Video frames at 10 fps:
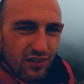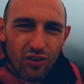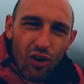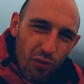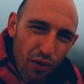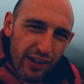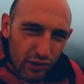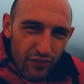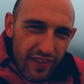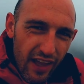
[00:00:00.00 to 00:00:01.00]
So we'll head
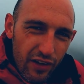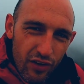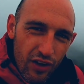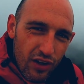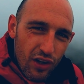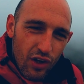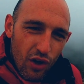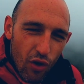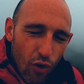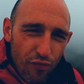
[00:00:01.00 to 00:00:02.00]
over there and
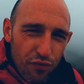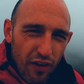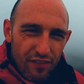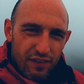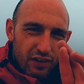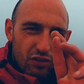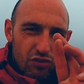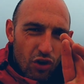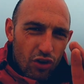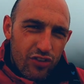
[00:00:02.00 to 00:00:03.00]
hopefully, fingers
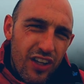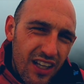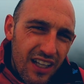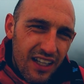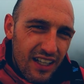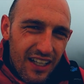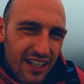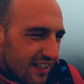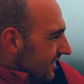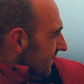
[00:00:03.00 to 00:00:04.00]
crossed,
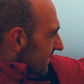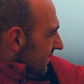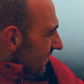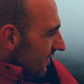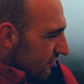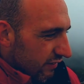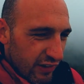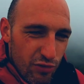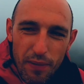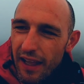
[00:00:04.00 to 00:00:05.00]
this
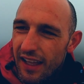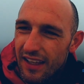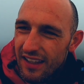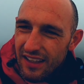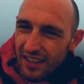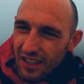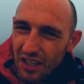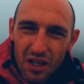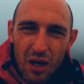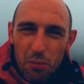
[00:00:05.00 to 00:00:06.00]
clears, but
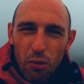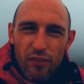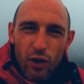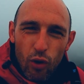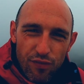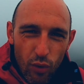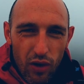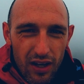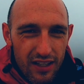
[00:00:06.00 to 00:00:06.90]
I'm not very hopeful.